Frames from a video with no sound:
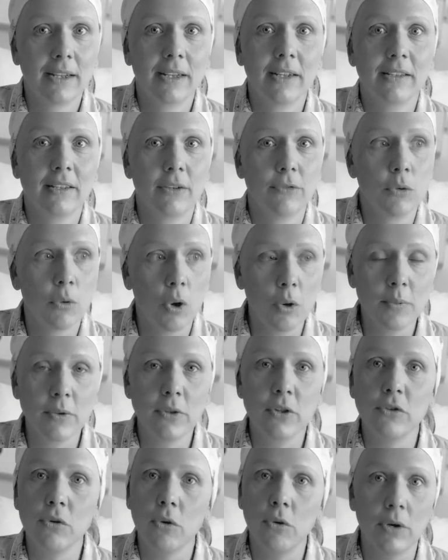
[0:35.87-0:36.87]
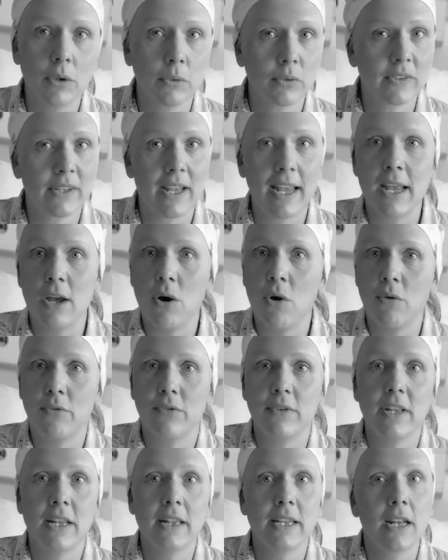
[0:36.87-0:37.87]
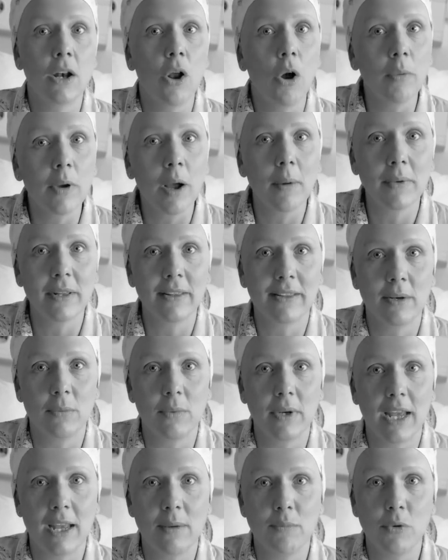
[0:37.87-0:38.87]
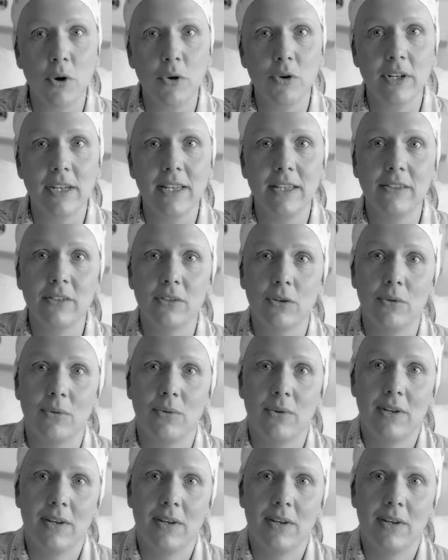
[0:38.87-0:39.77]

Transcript: Because if you open the door, it'll set it off, and then the alarm company think we're getting broken into.